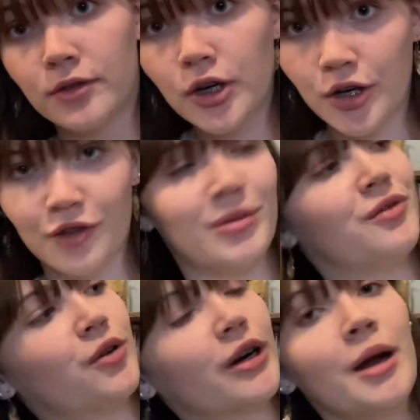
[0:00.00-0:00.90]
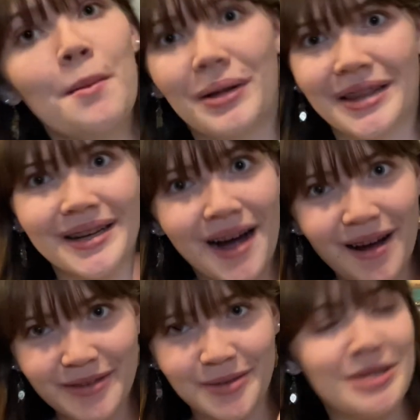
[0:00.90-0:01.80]
heard of before, but the
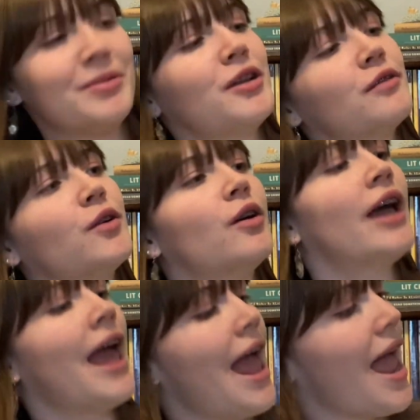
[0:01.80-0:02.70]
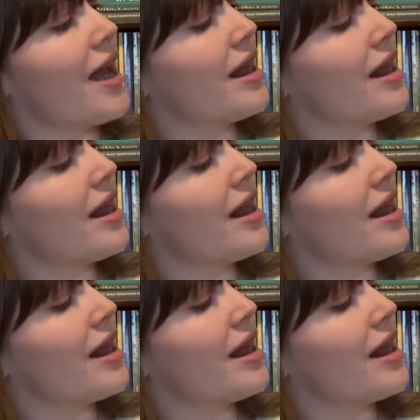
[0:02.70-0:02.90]
cover was beautiful, and